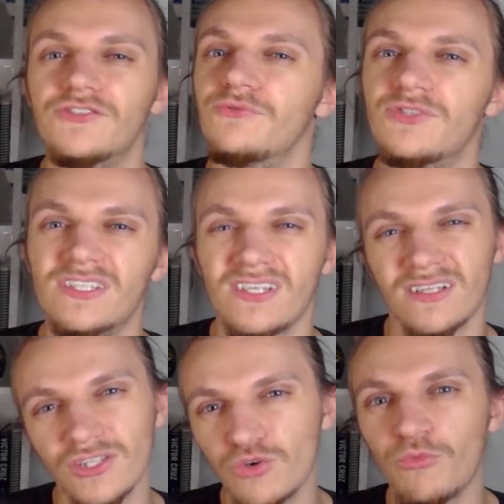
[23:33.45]
If she was just a
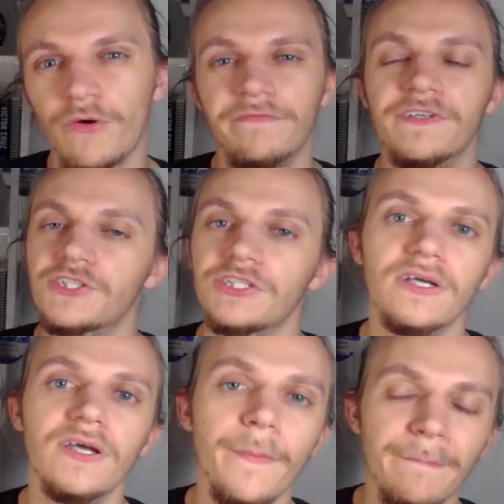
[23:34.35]
little more efficient,
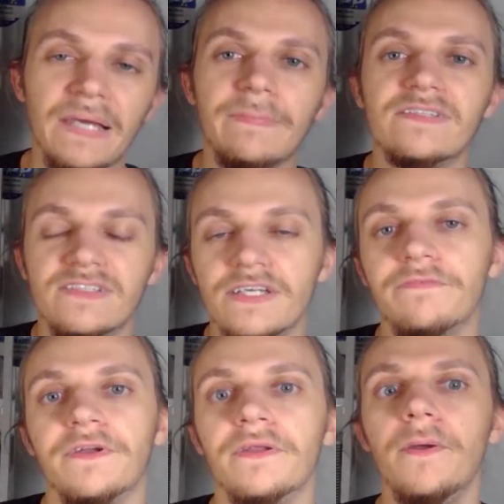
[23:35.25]
maybe it's
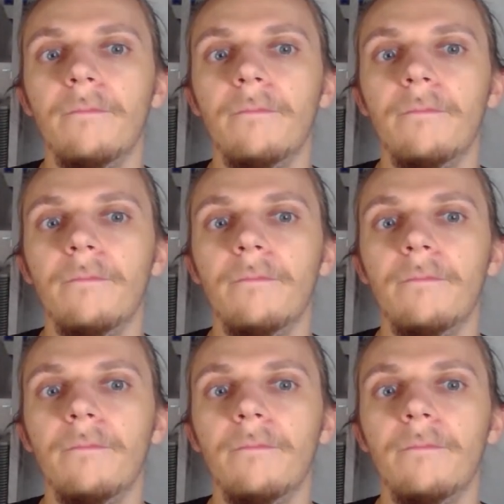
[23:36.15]
different.